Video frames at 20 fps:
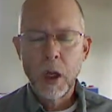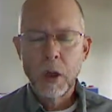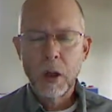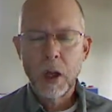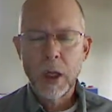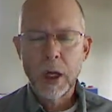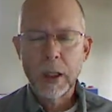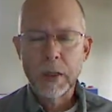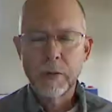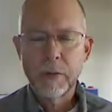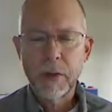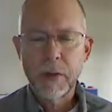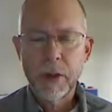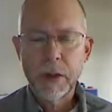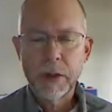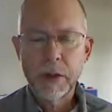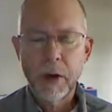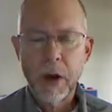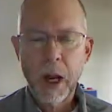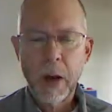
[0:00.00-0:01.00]
Lots of
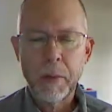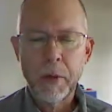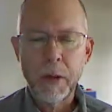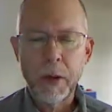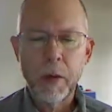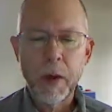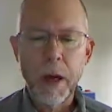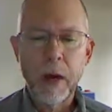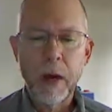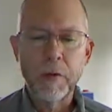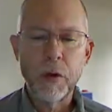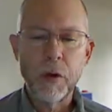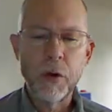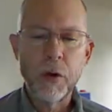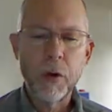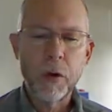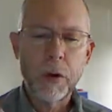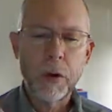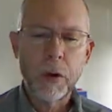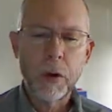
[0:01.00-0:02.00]
things are happening. We have
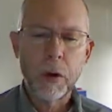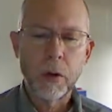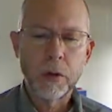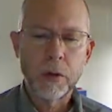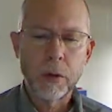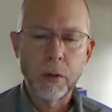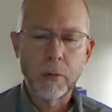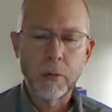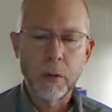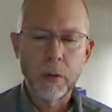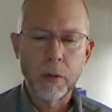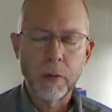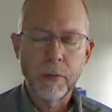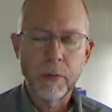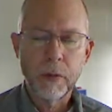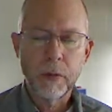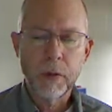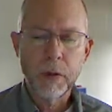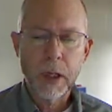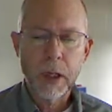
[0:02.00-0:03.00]
youth culture for the
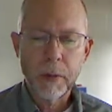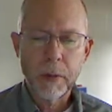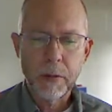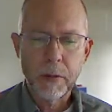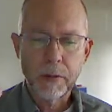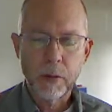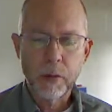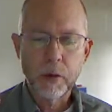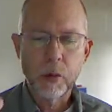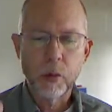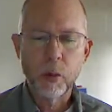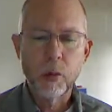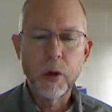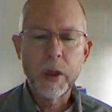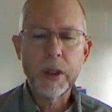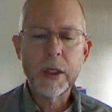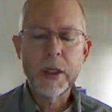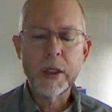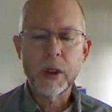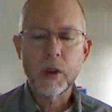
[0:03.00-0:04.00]
first time, the first
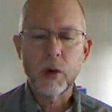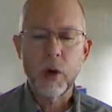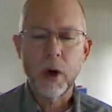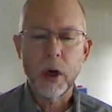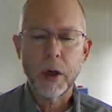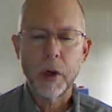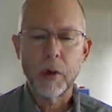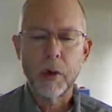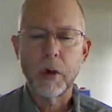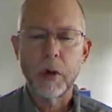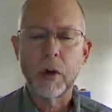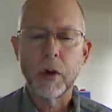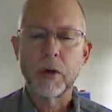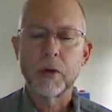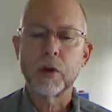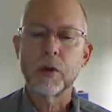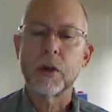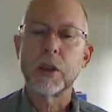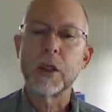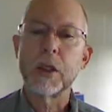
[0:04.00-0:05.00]
really strong youth
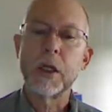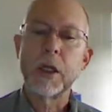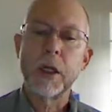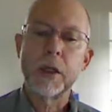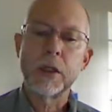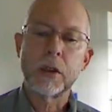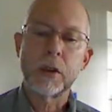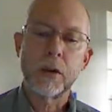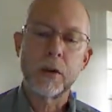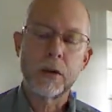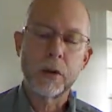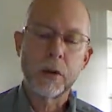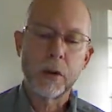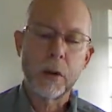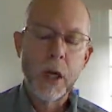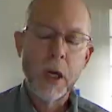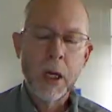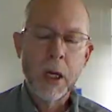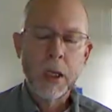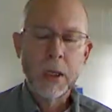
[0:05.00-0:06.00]
culture, teenage
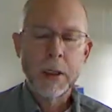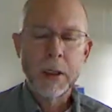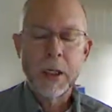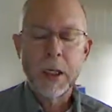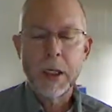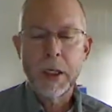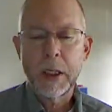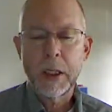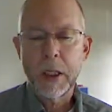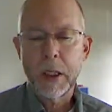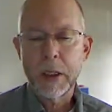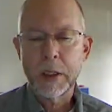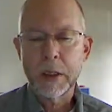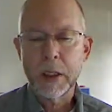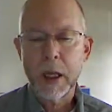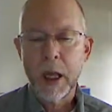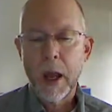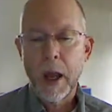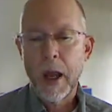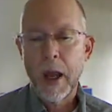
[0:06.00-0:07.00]
culture. Teen
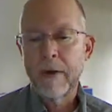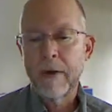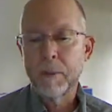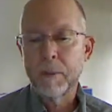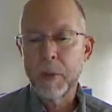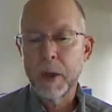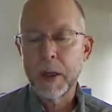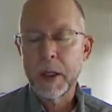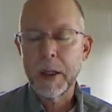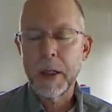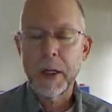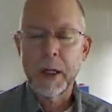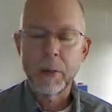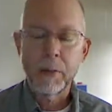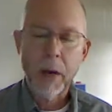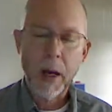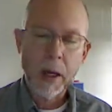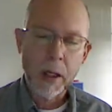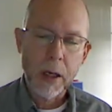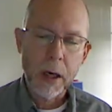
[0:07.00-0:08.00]
kids have money. They can
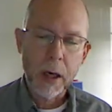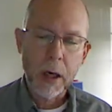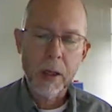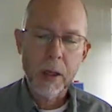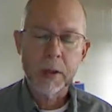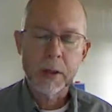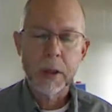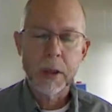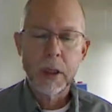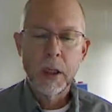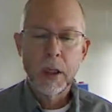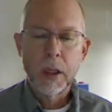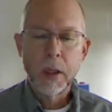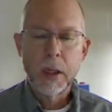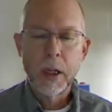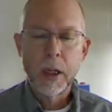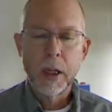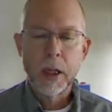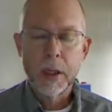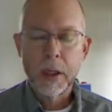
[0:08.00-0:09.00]
buy cars.
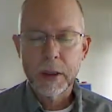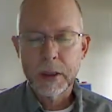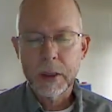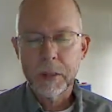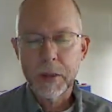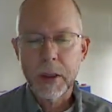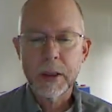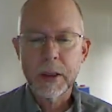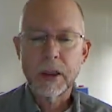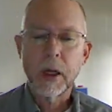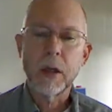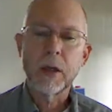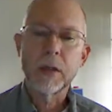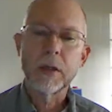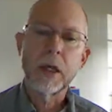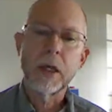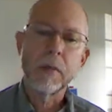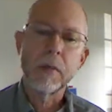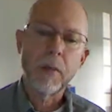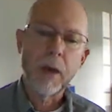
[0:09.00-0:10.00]
They can customize cars,
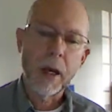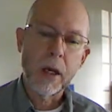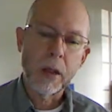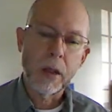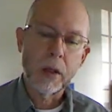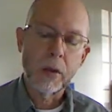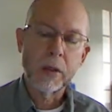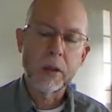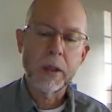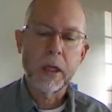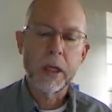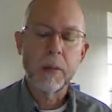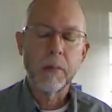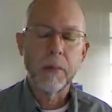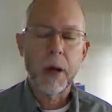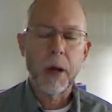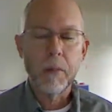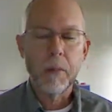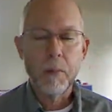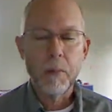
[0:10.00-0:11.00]
they can buy clothes, they can
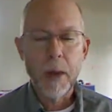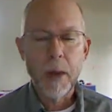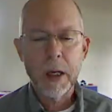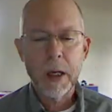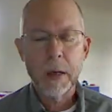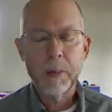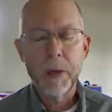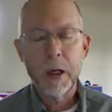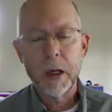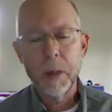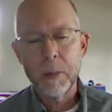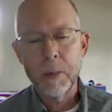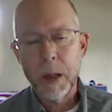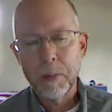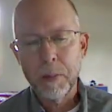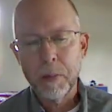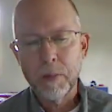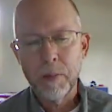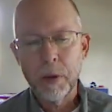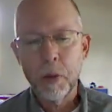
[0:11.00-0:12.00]
buy makeup, they can buy
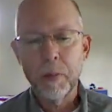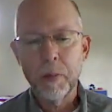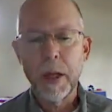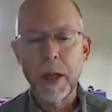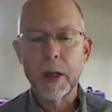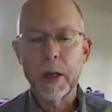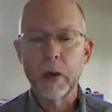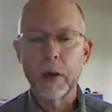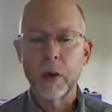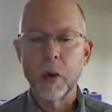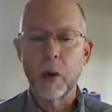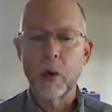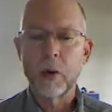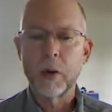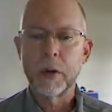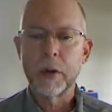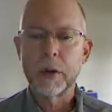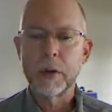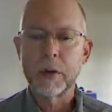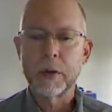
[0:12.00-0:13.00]
perfume, they can go to
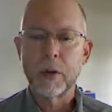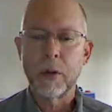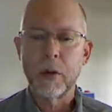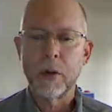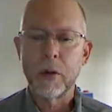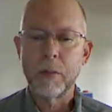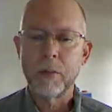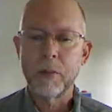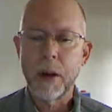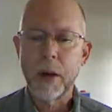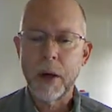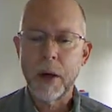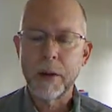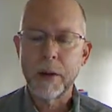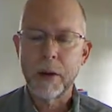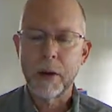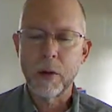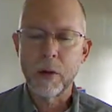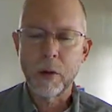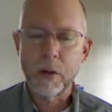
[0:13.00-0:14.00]
the store and buy
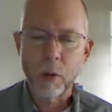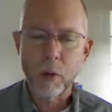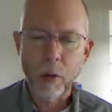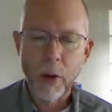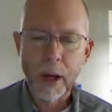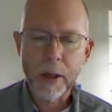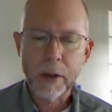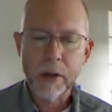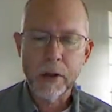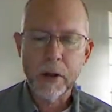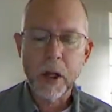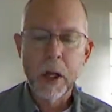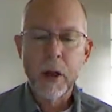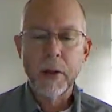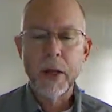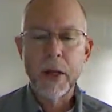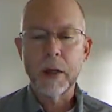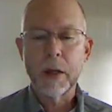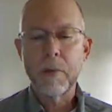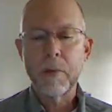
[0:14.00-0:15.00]
their own record.
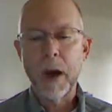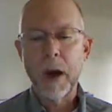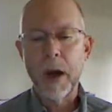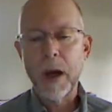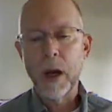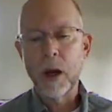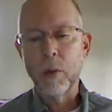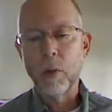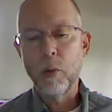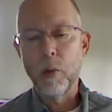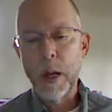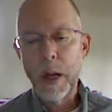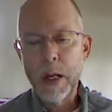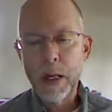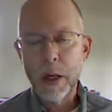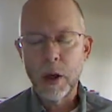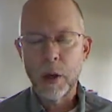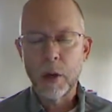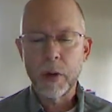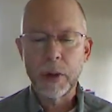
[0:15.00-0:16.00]
They can buy a
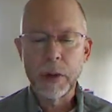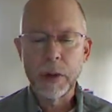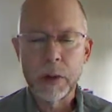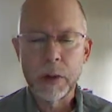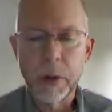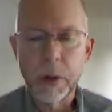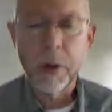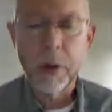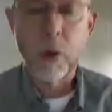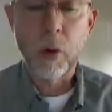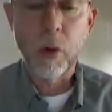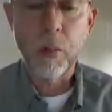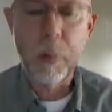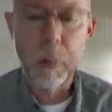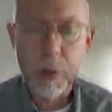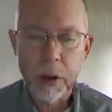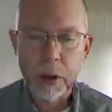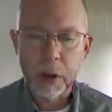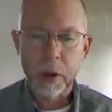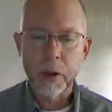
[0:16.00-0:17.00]
radio and listen to their own
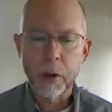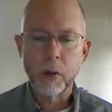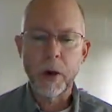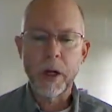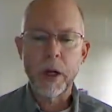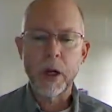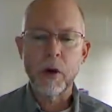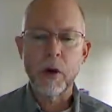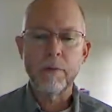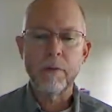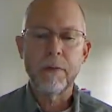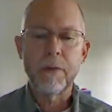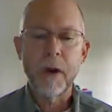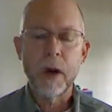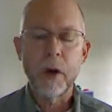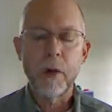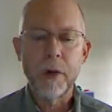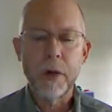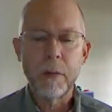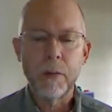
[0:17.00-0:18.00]
music on the radio.
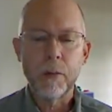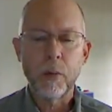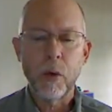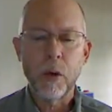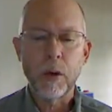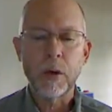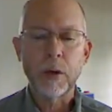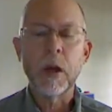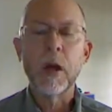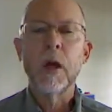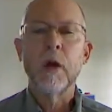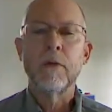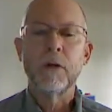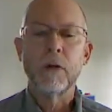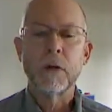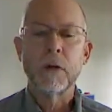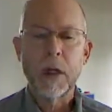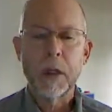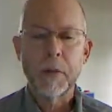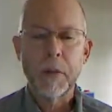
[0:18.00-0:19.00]
Very important.
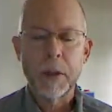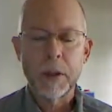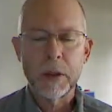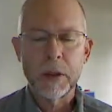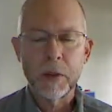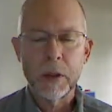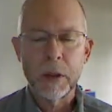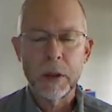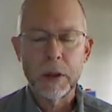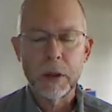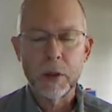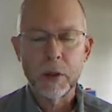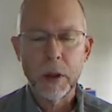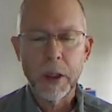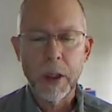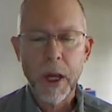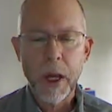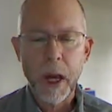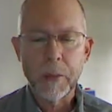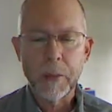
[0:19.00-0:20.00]
First time in history this had
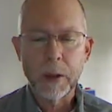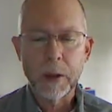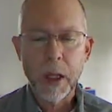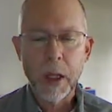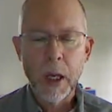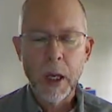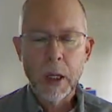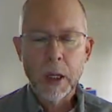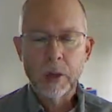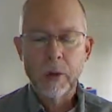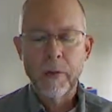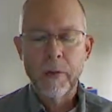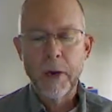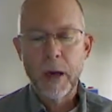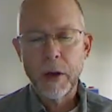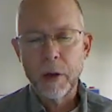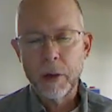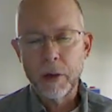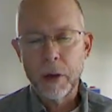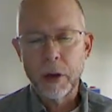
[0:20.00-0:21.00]
really happened. So we've
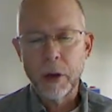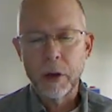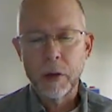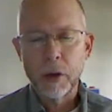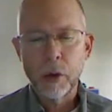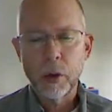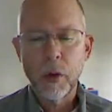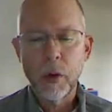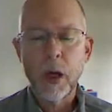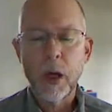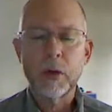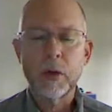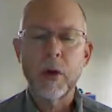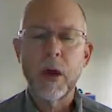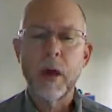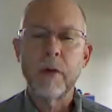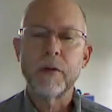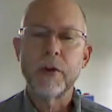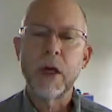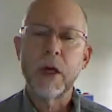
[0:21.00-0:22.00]
got youth culture, we also
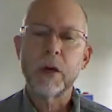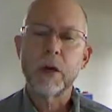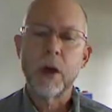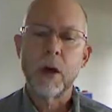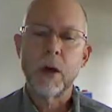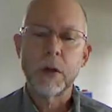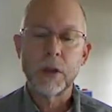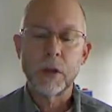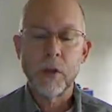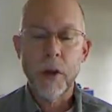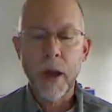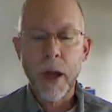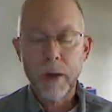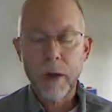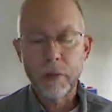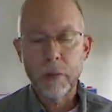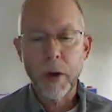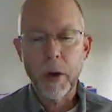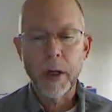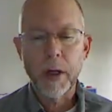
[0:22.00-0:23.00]
have technology, we
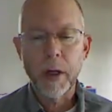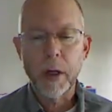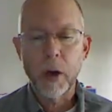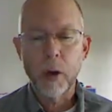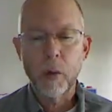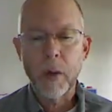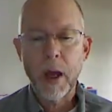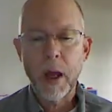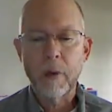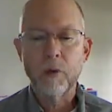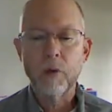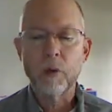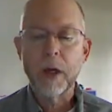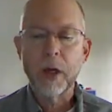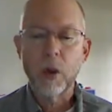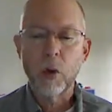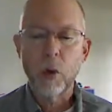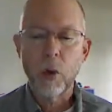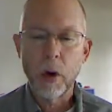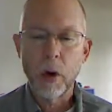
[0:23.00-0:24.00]
have radio, we have
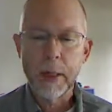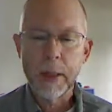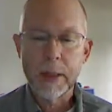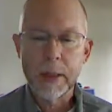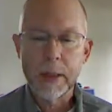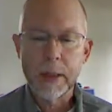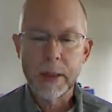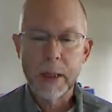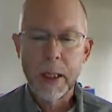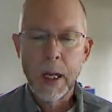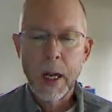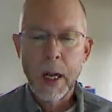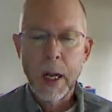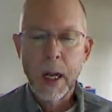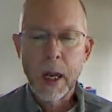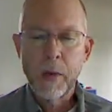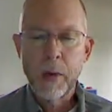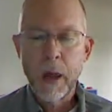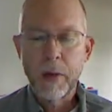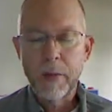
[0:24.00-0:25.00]
recordings,
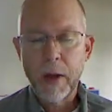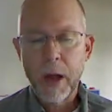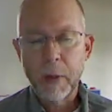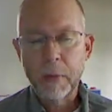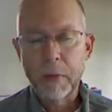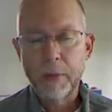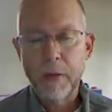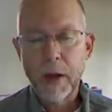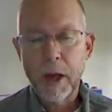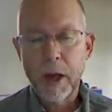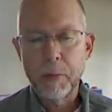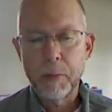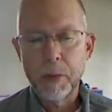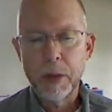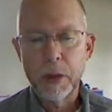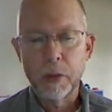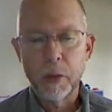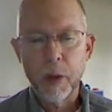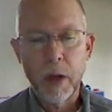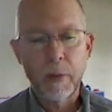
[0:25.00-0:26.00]
and we have amplified
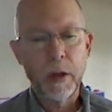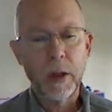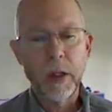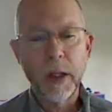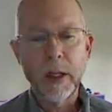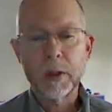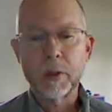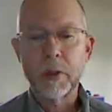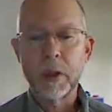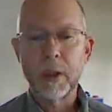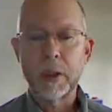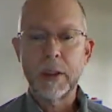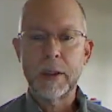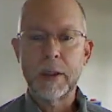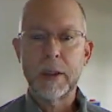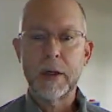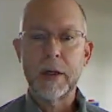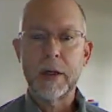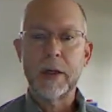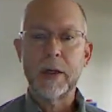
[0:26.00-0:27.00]
music, we have electric
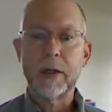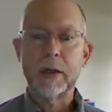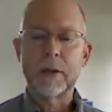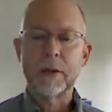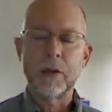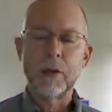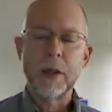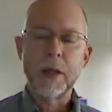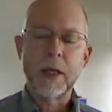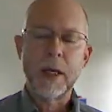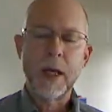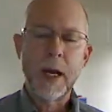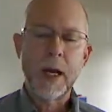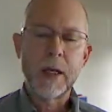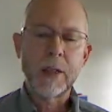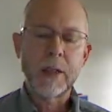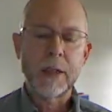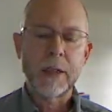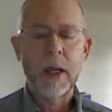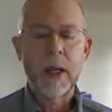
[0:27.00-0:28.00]
guitars, holy
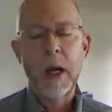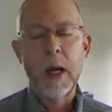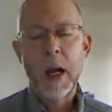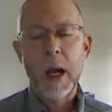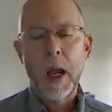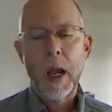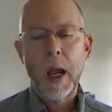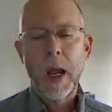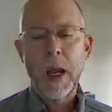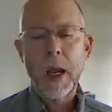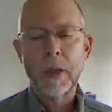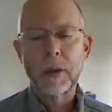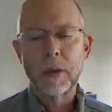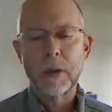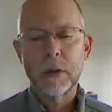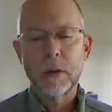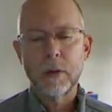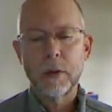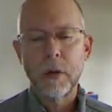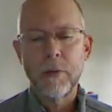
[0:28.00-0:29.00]
cats. And
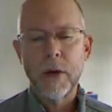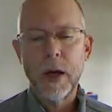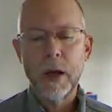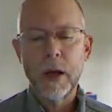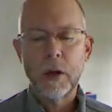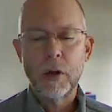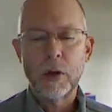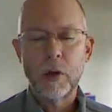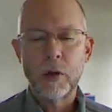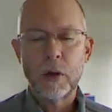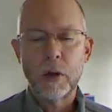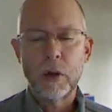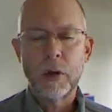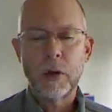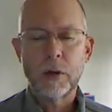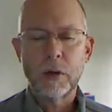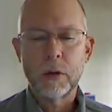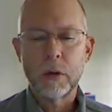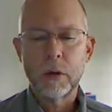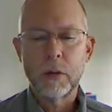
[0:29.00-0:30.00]
so we've got youth
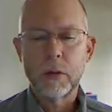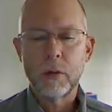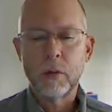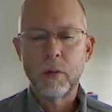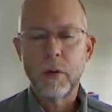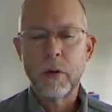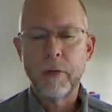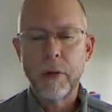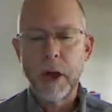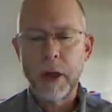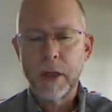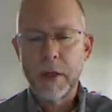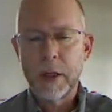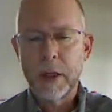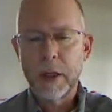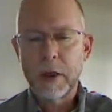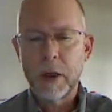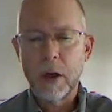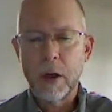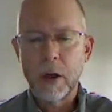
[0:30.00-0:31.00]
culture. We've got
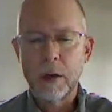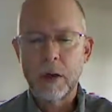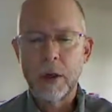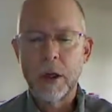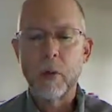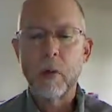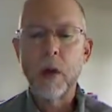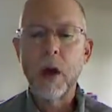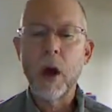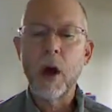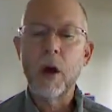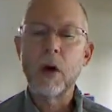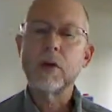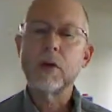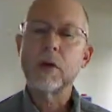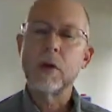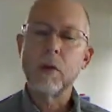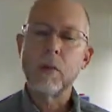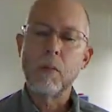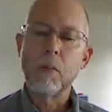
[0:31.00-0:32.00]
technology, and we
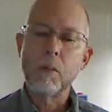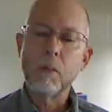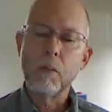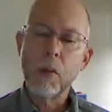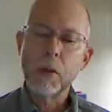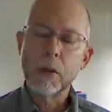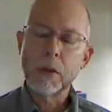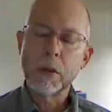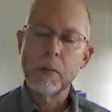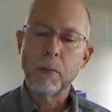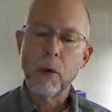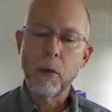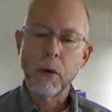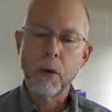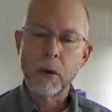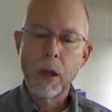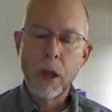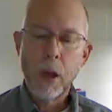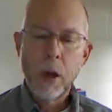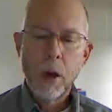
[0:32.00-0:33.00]
also, most
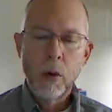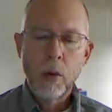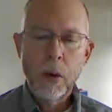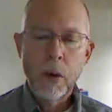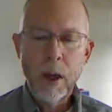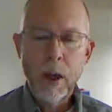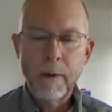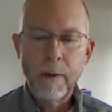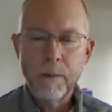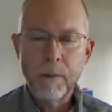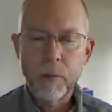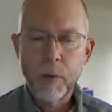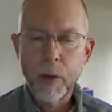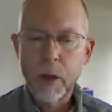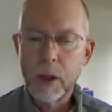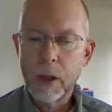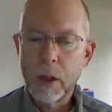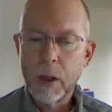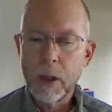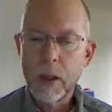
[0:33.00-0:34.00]
importantly, we
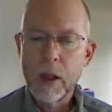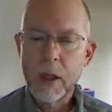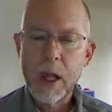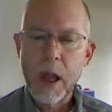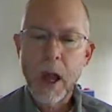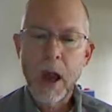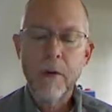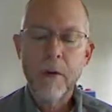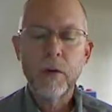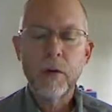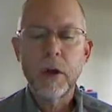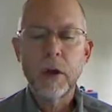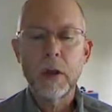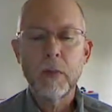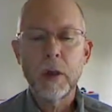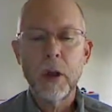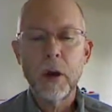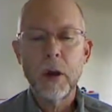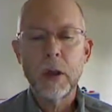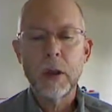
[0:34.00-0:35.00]
have the African
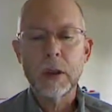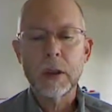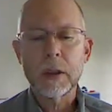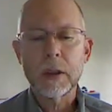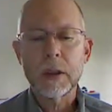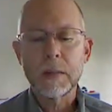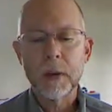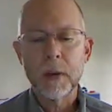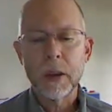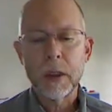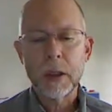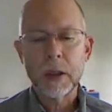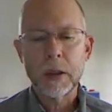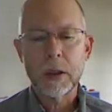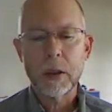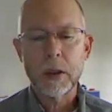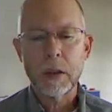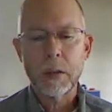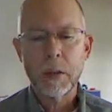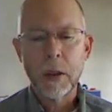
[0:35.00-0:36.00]
American experience,
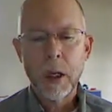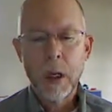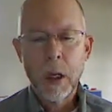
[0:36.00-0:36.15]
the